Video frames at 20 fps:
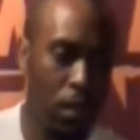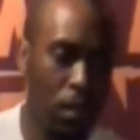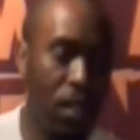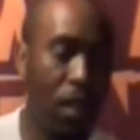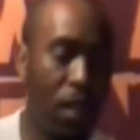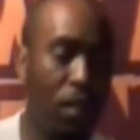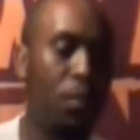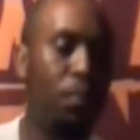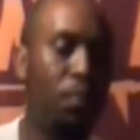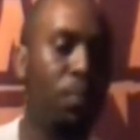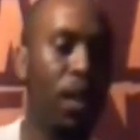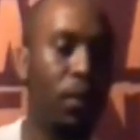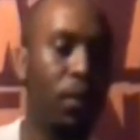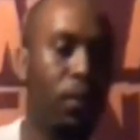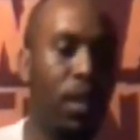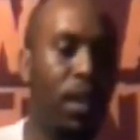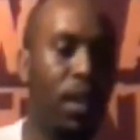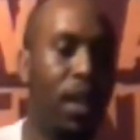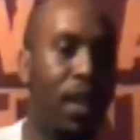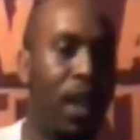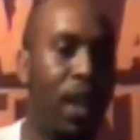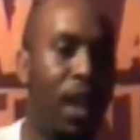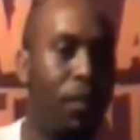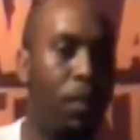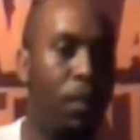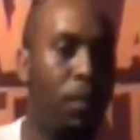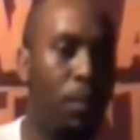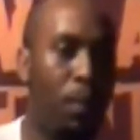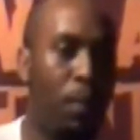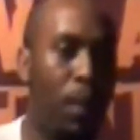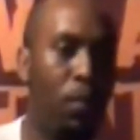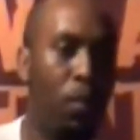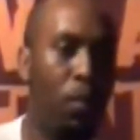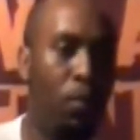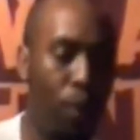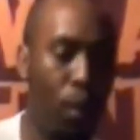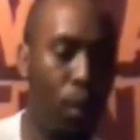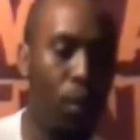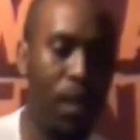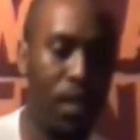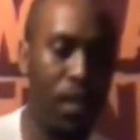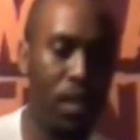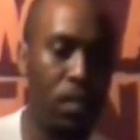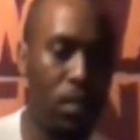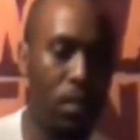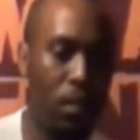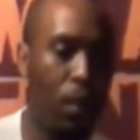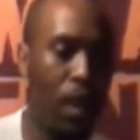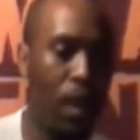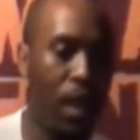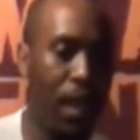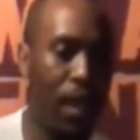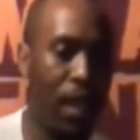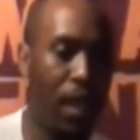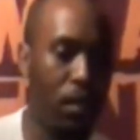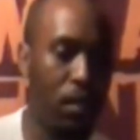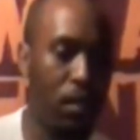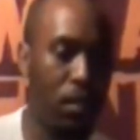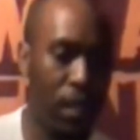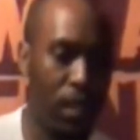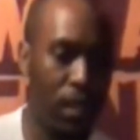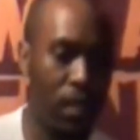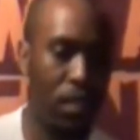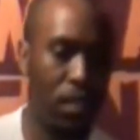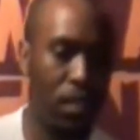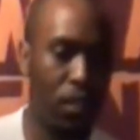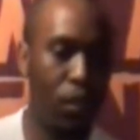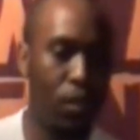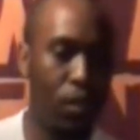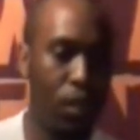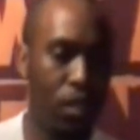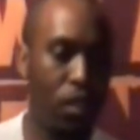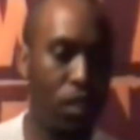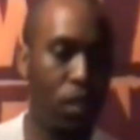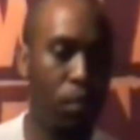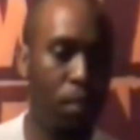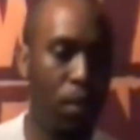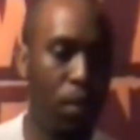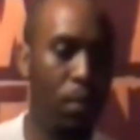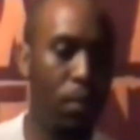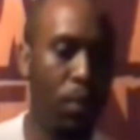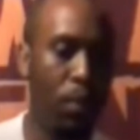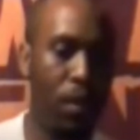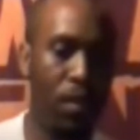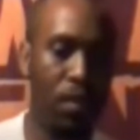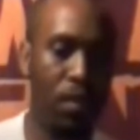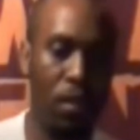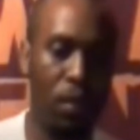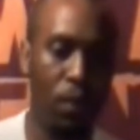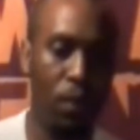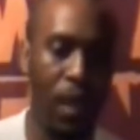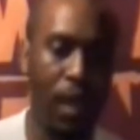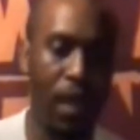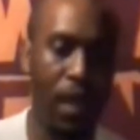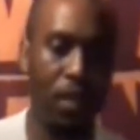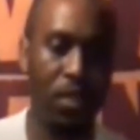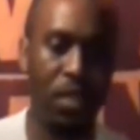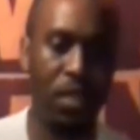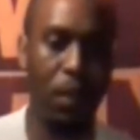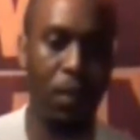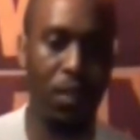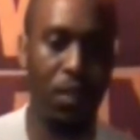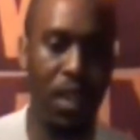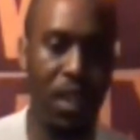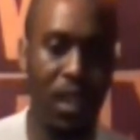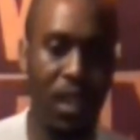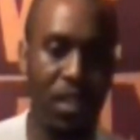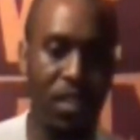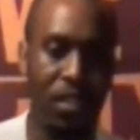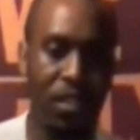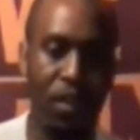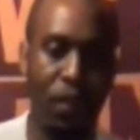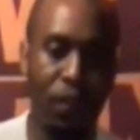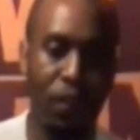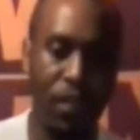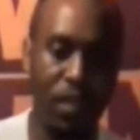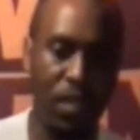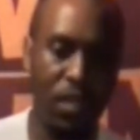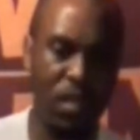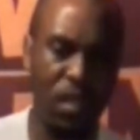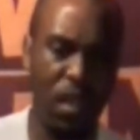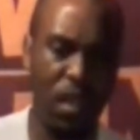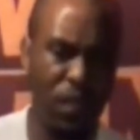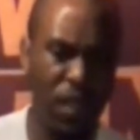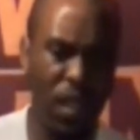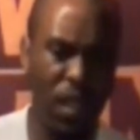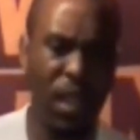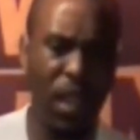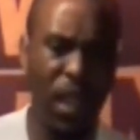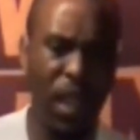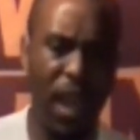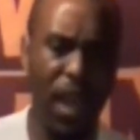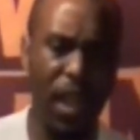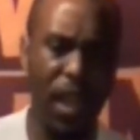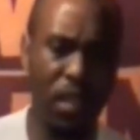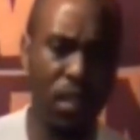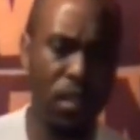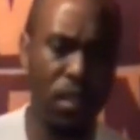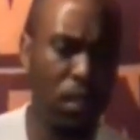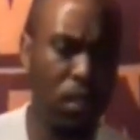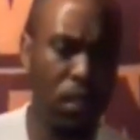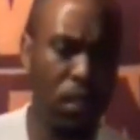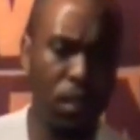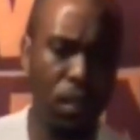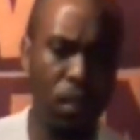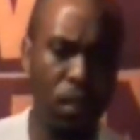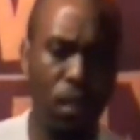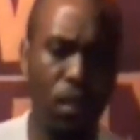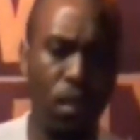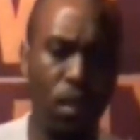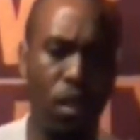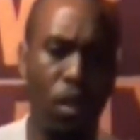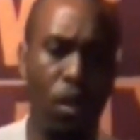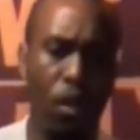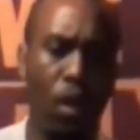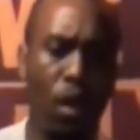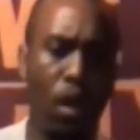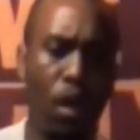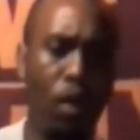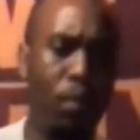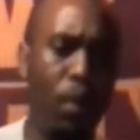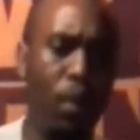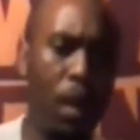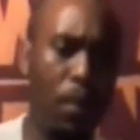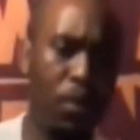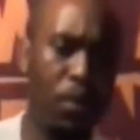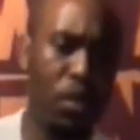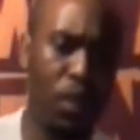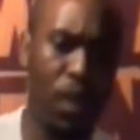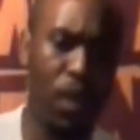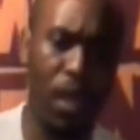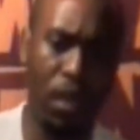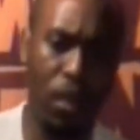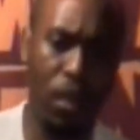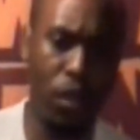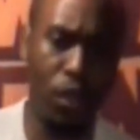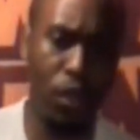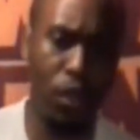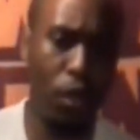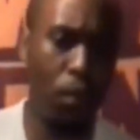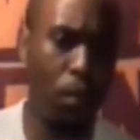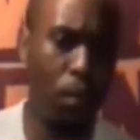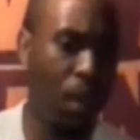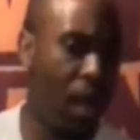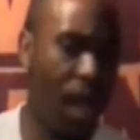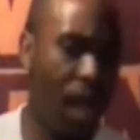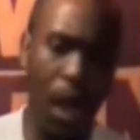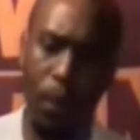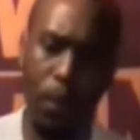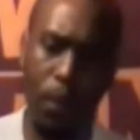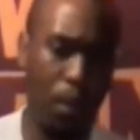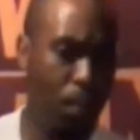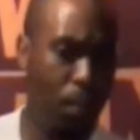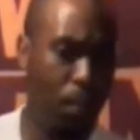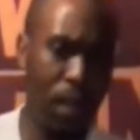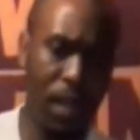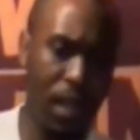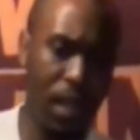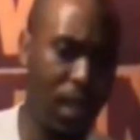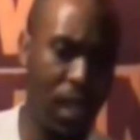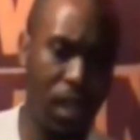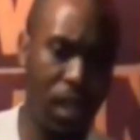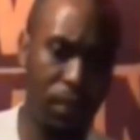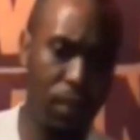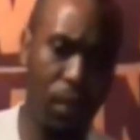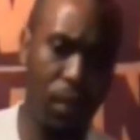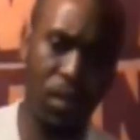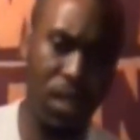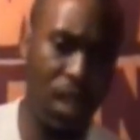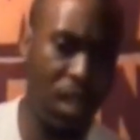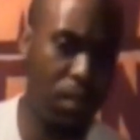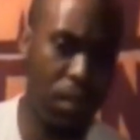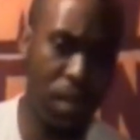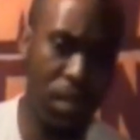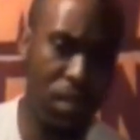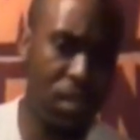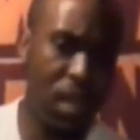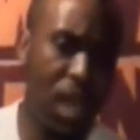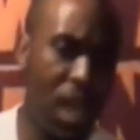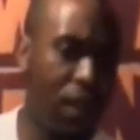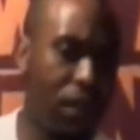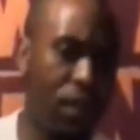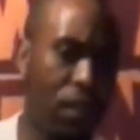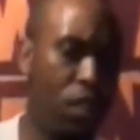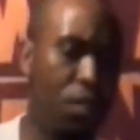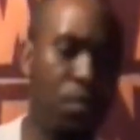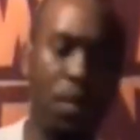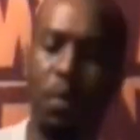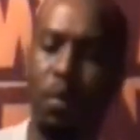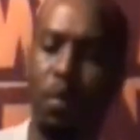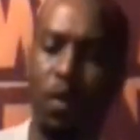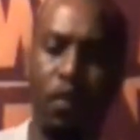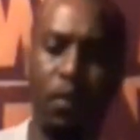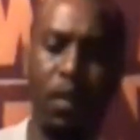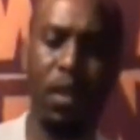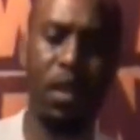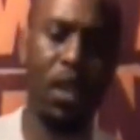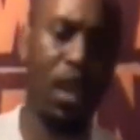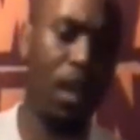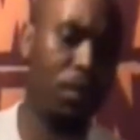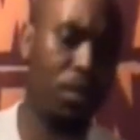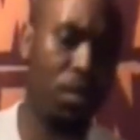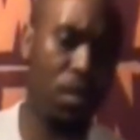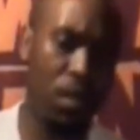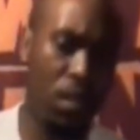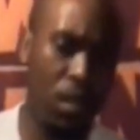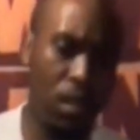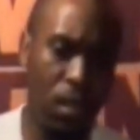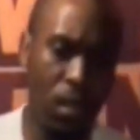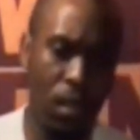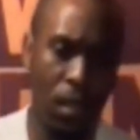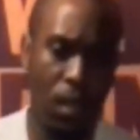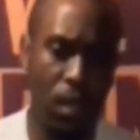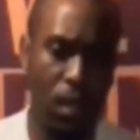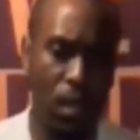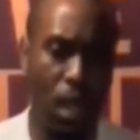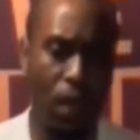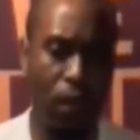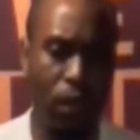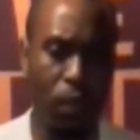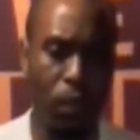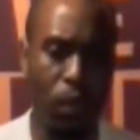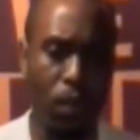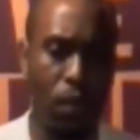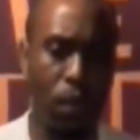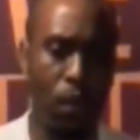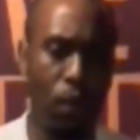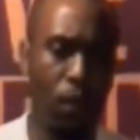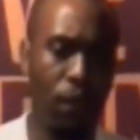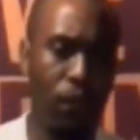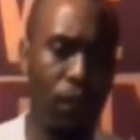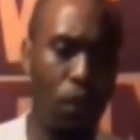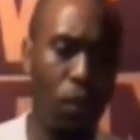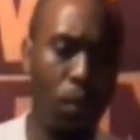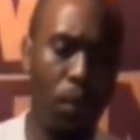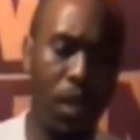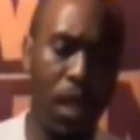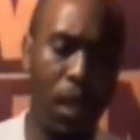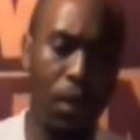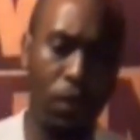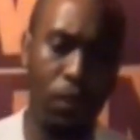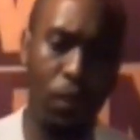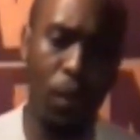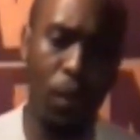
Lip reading: there was a point when, like, I remember people broke into the White House, like this group, these two people broke into the White House and they were taking selfies and stuff, and you know, Obama took it in good humor. I wouldn't be that kind of person. I'd be a tyrant. Those people would have been captured and covered with chloroform, and they would have